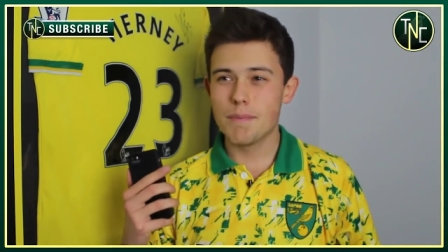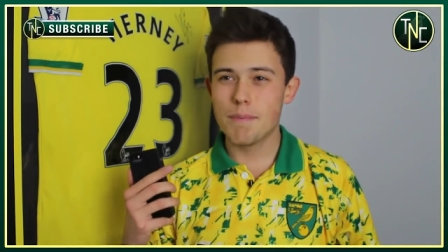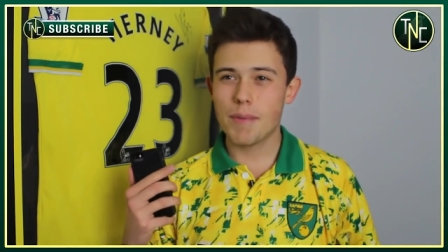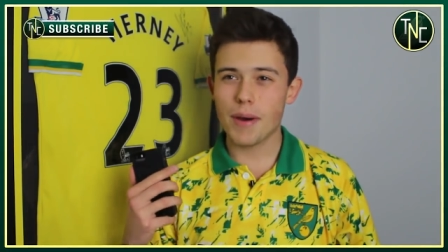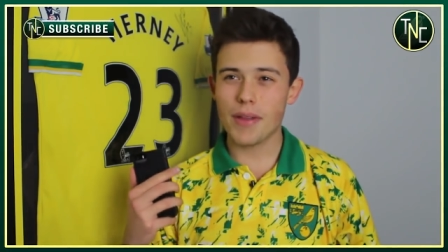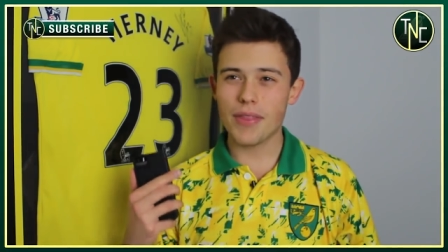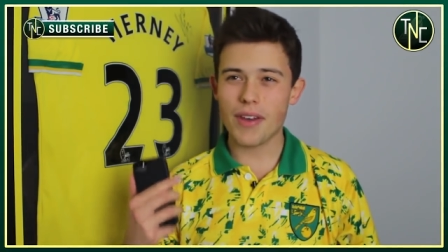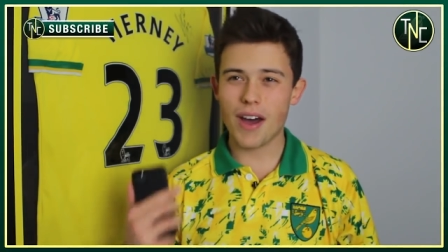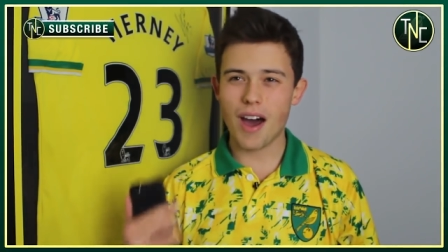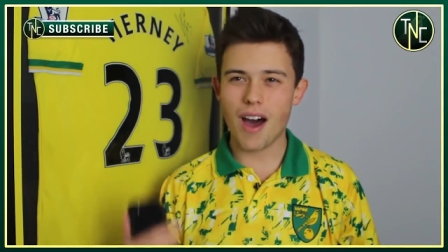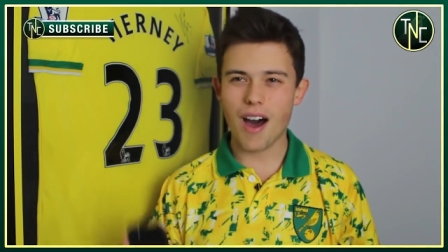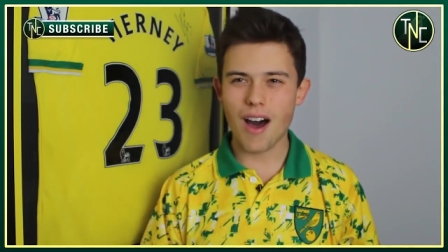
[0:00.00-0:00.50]

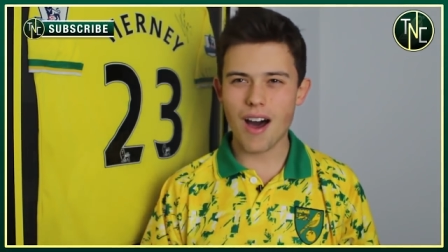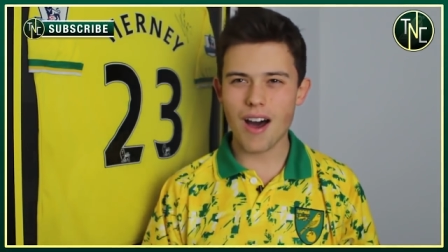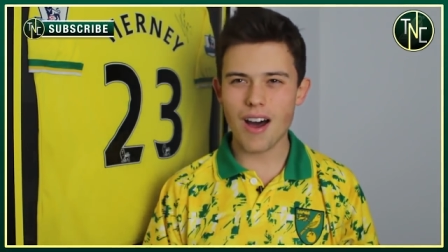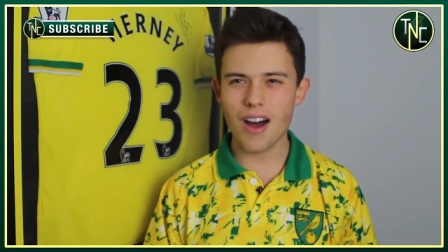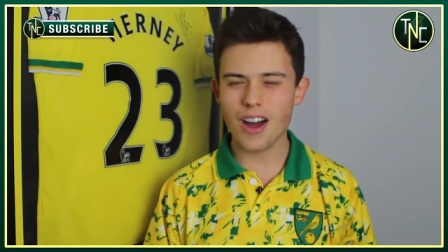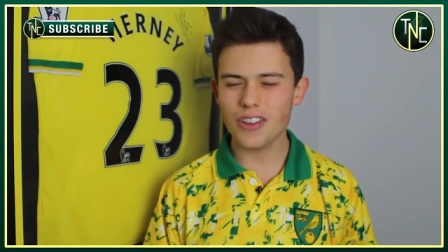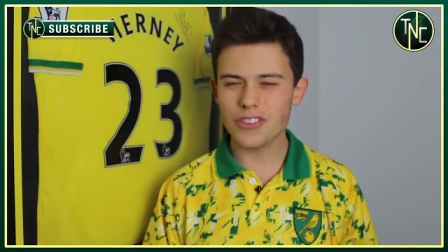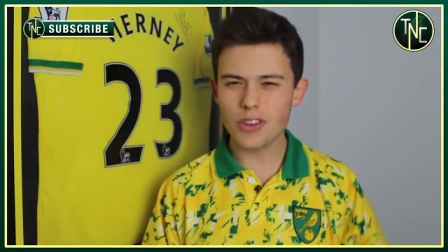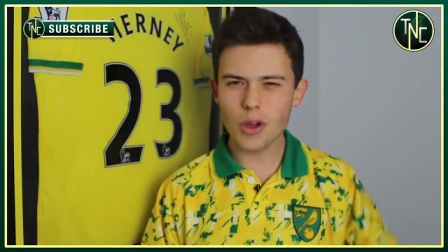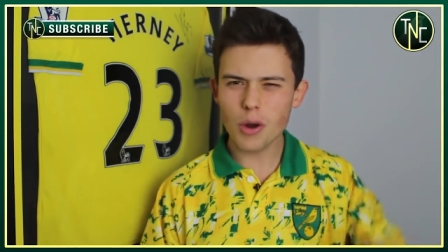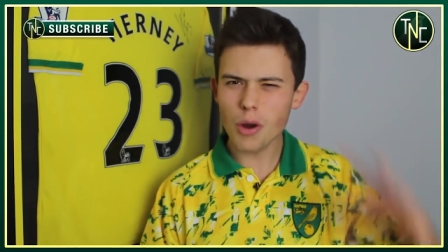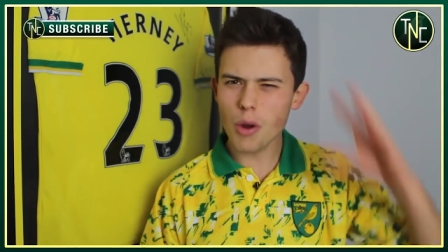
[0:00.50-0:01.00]
But the
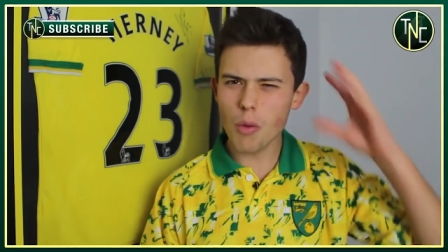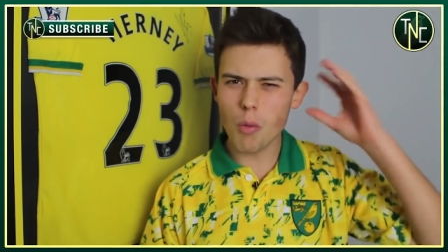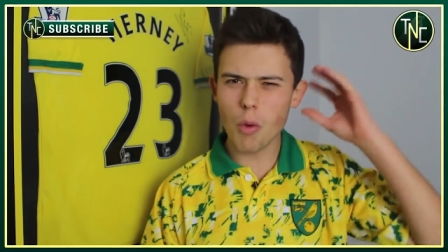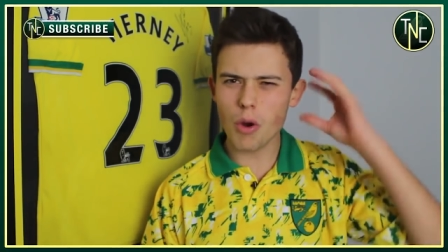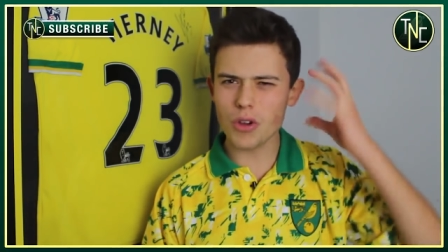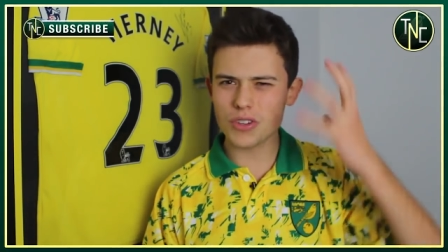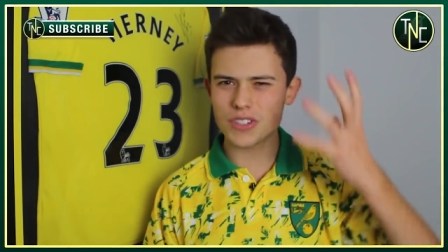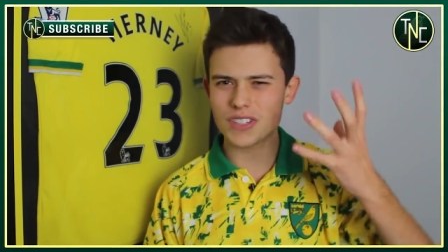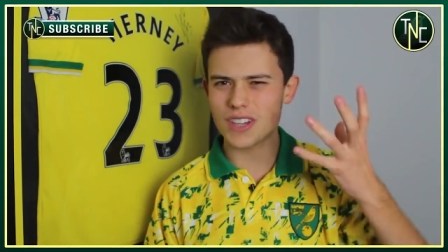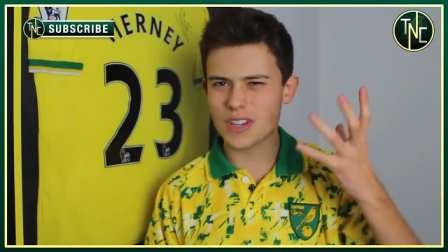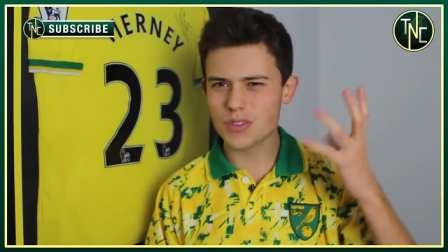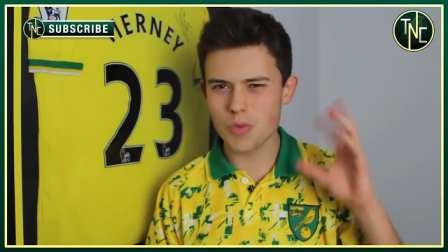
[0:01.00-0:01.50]
heart, I don't know
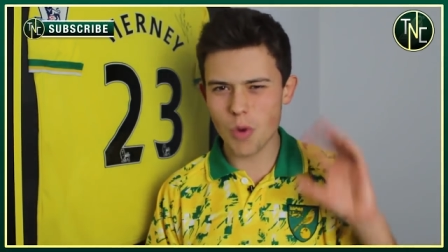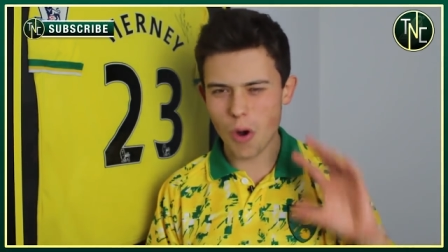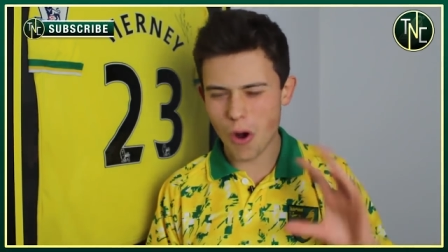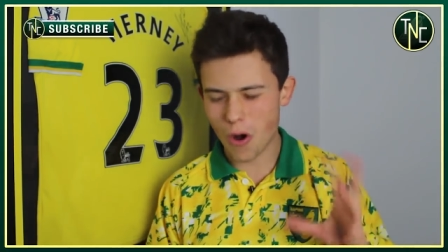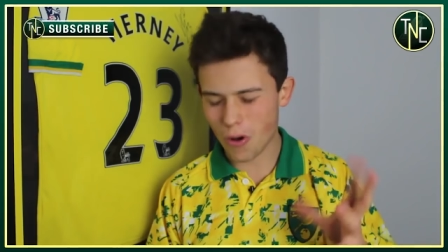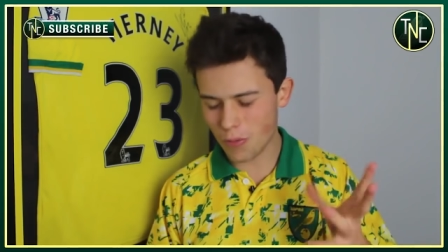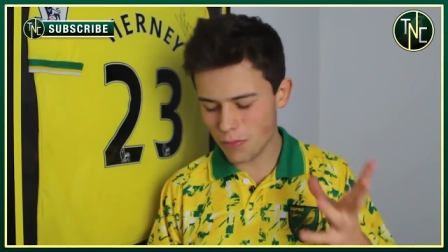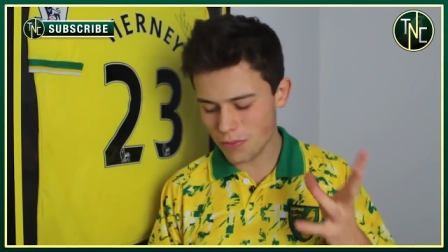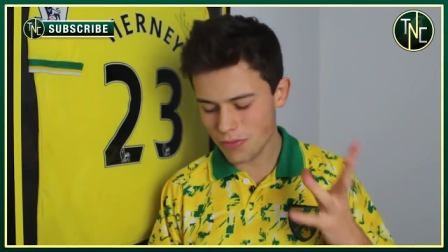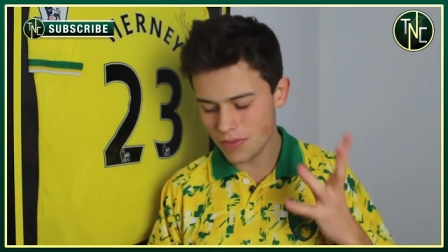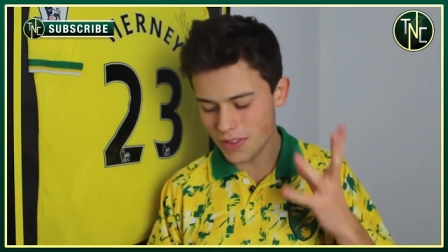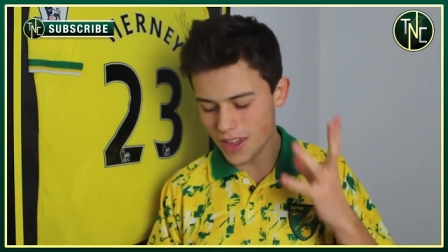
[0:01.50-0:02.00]
what says
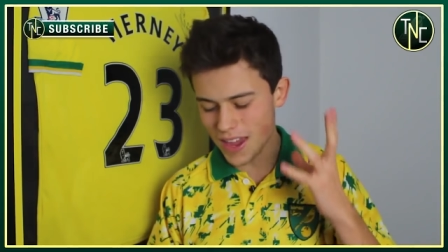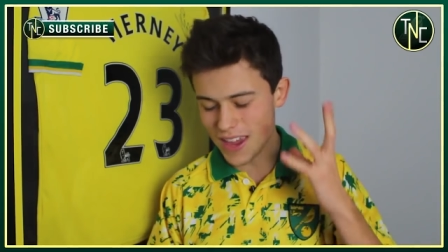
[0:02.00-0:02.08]
what.